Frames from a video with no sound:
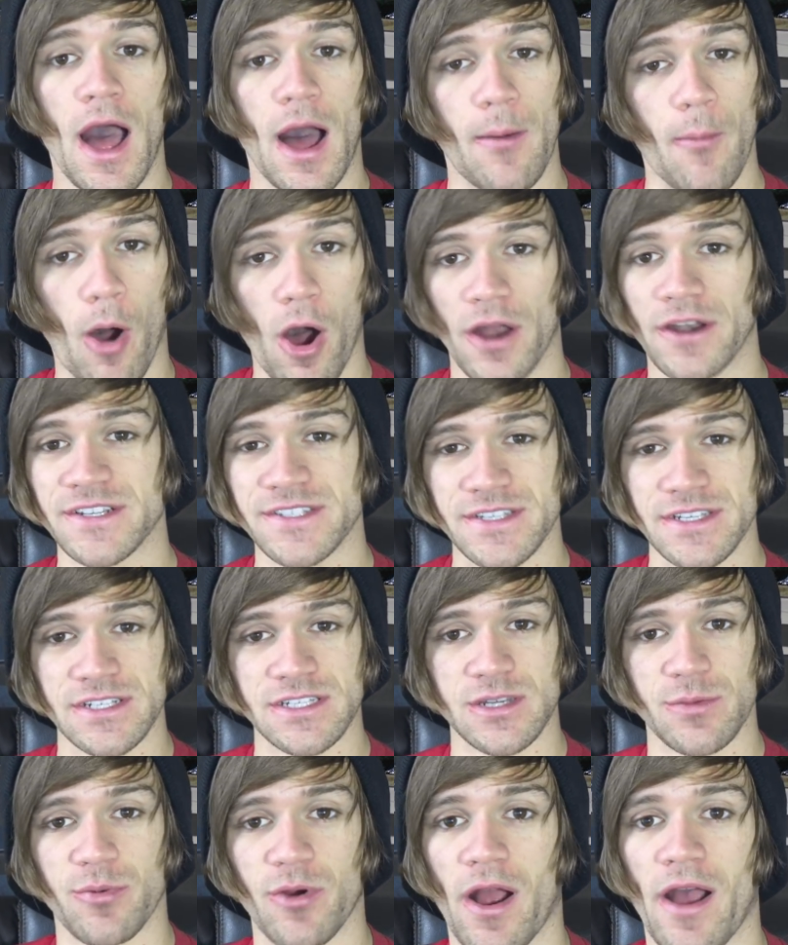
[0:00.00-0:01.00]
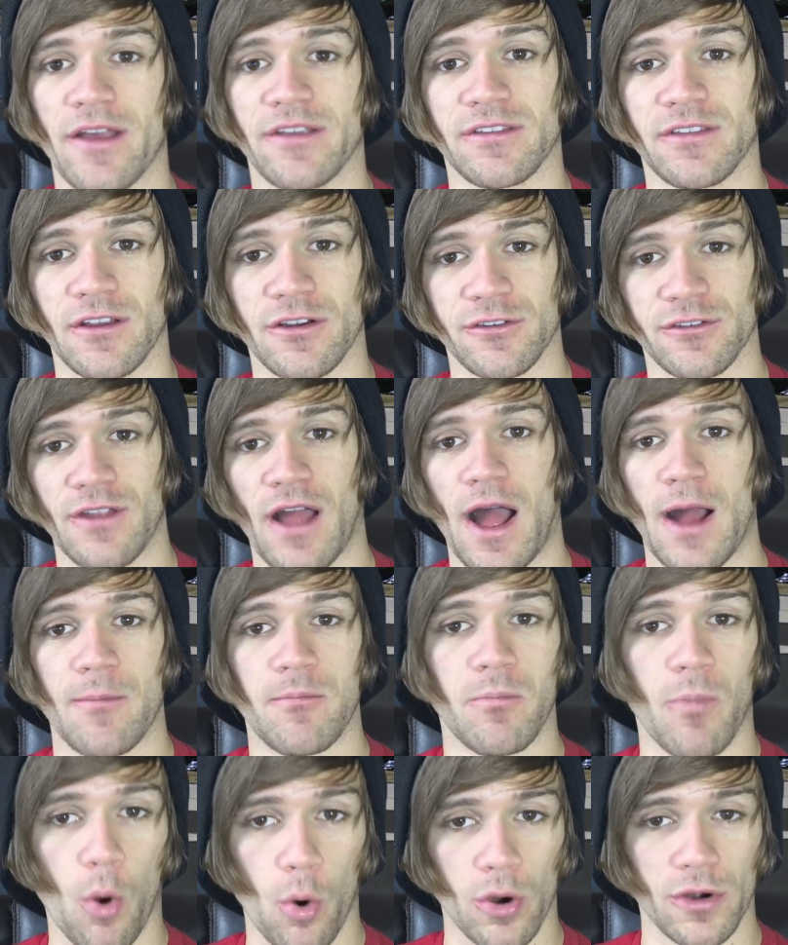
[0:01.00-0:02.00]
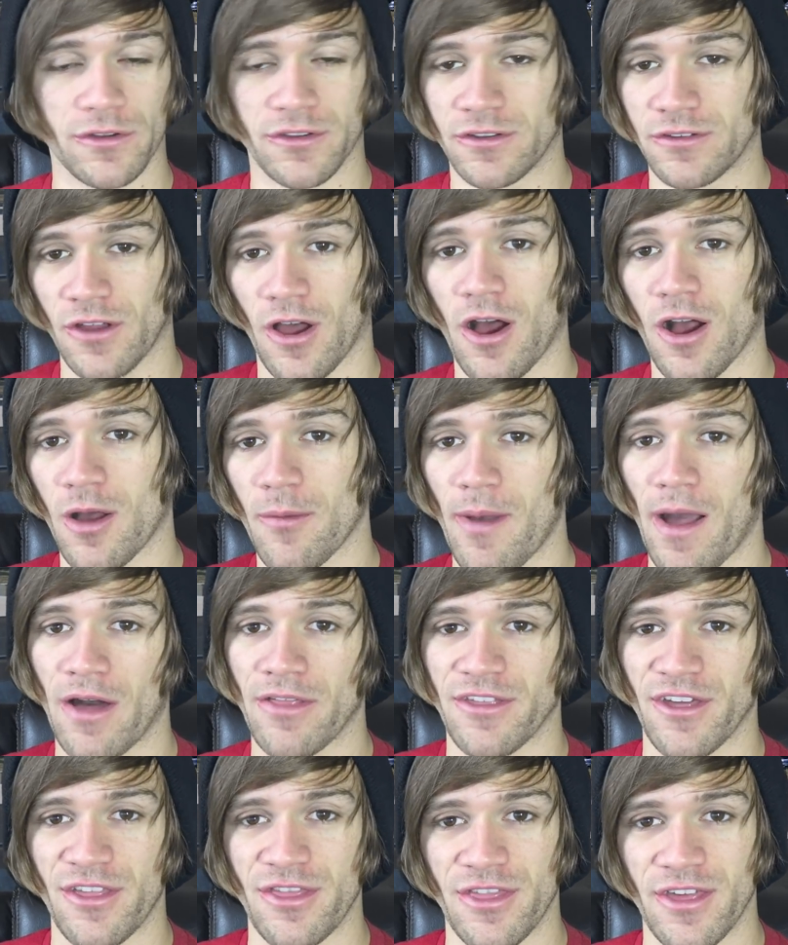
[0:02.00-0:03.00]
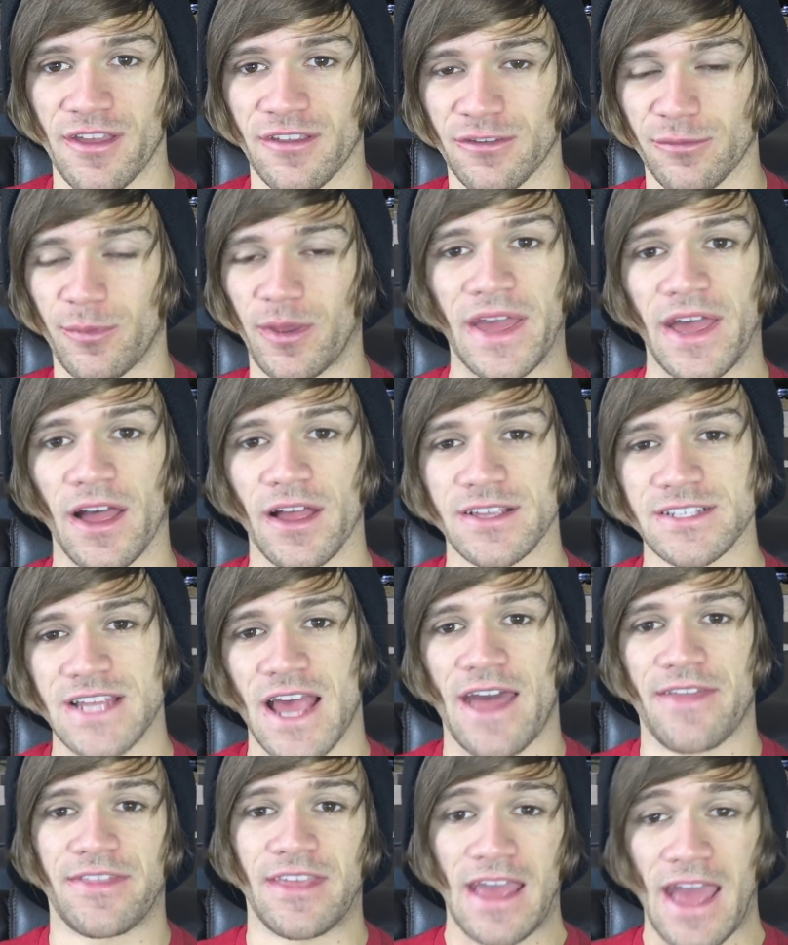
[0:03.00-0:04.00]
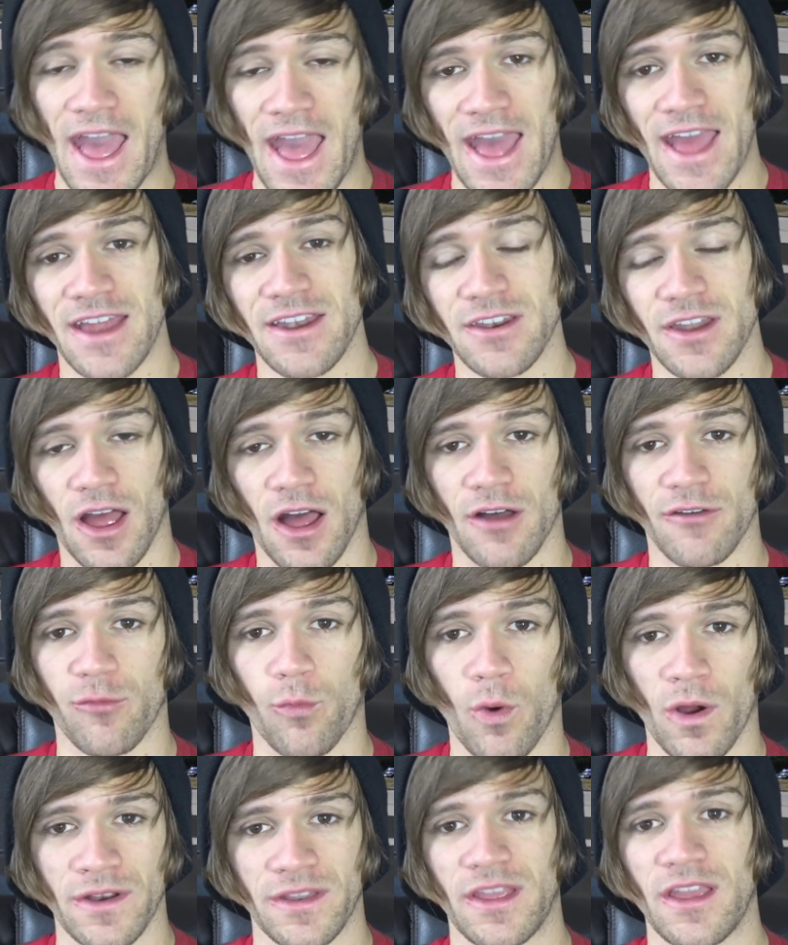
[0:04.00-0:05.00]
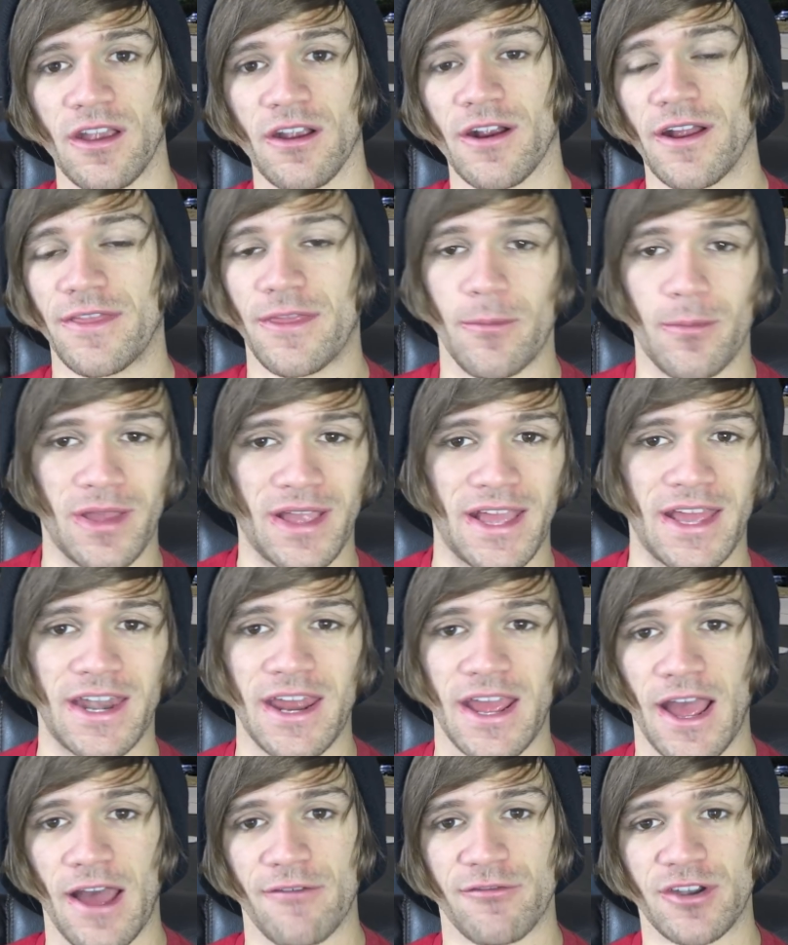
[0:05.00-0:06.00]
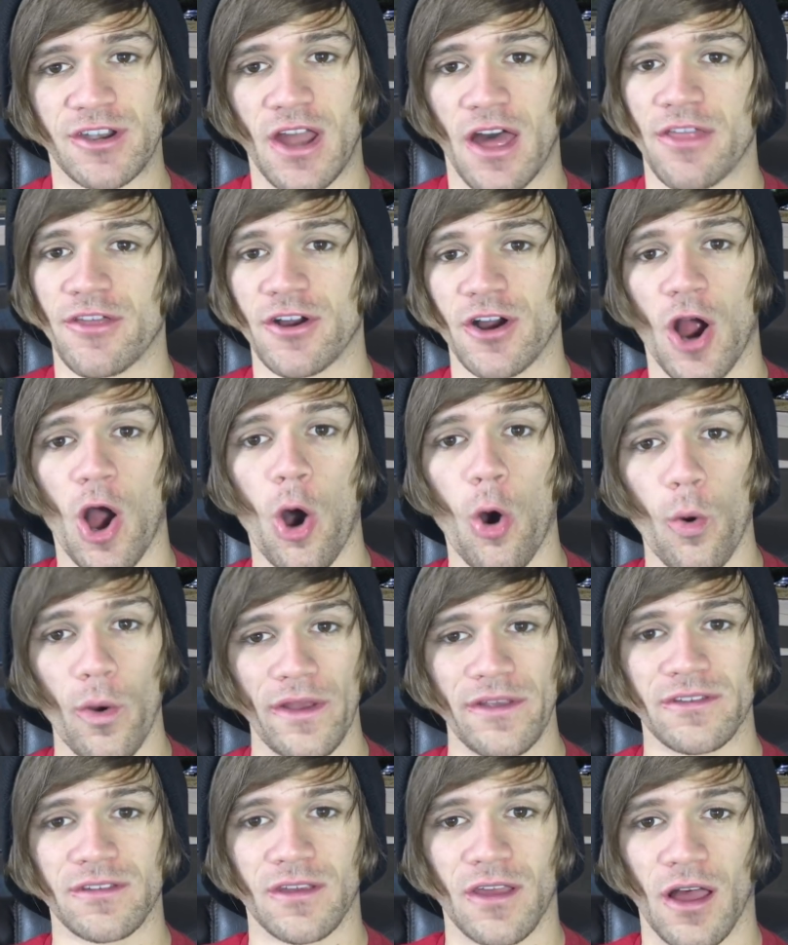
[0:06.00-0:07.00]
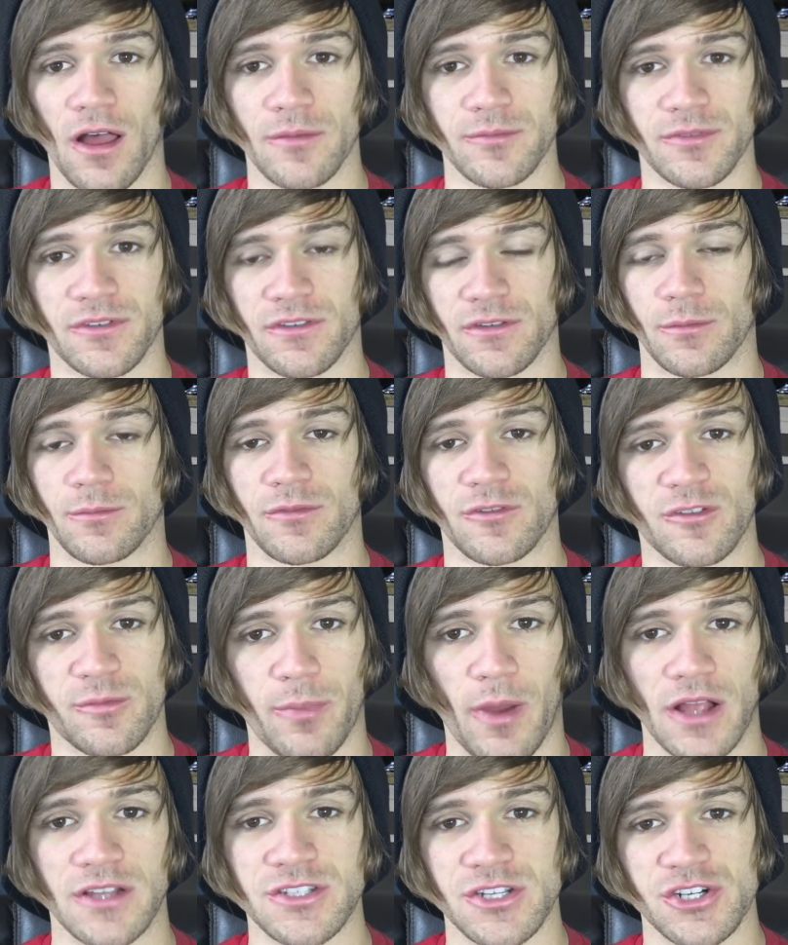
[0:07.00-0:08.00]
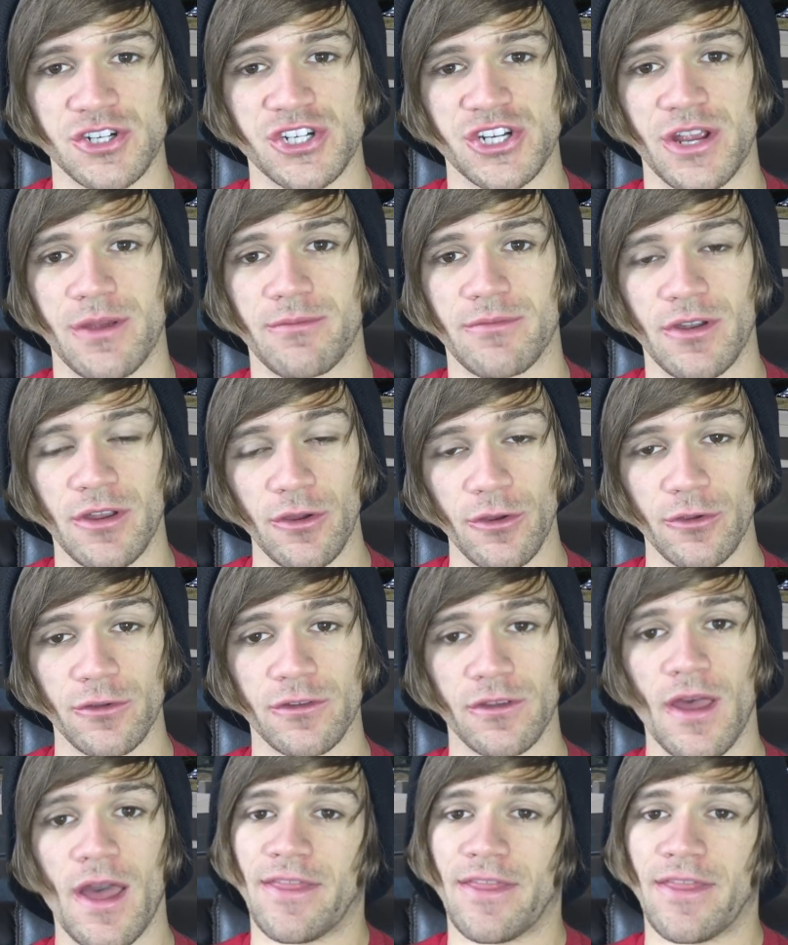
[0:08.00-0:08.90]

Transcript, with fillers: I'm honestly surprised there's not more to talk about than this because at the end of one year and the beginning of another always comes some sponsorship news.